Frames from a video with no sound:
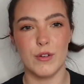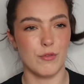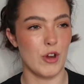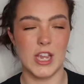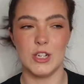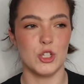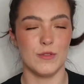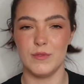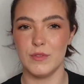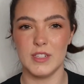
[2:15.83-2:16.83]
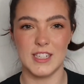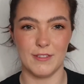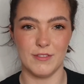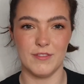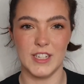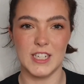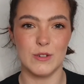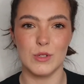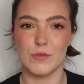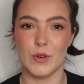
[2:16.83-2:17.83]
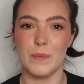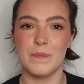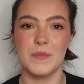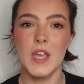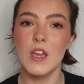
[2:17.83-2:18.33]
a range of different videos, from